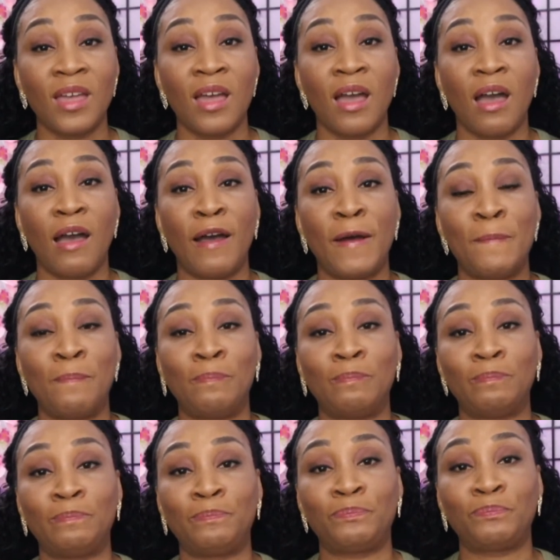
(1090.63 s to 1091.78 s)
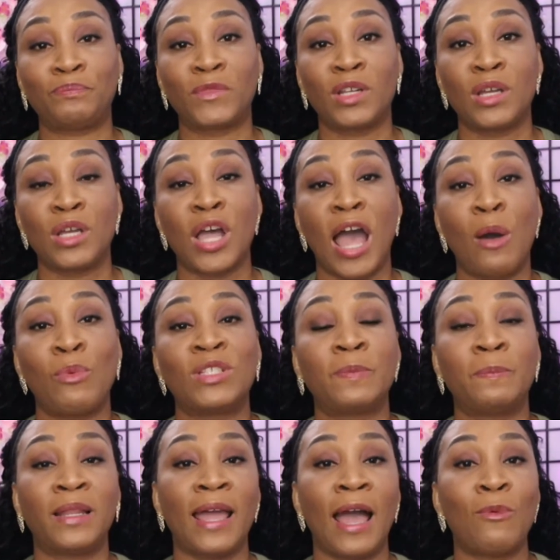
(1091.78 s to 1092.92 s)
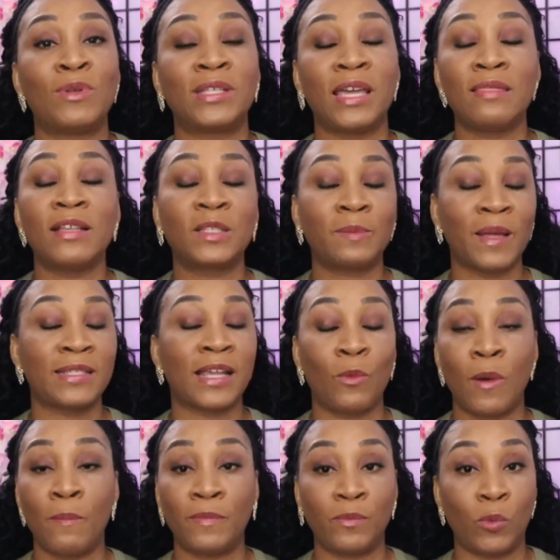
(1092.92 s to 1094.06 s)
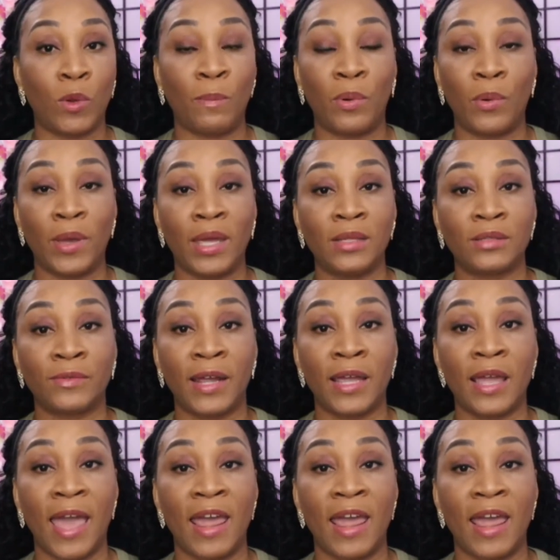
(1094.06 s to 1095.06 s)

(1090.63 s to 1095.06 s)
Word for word: I was in this place at one point, right?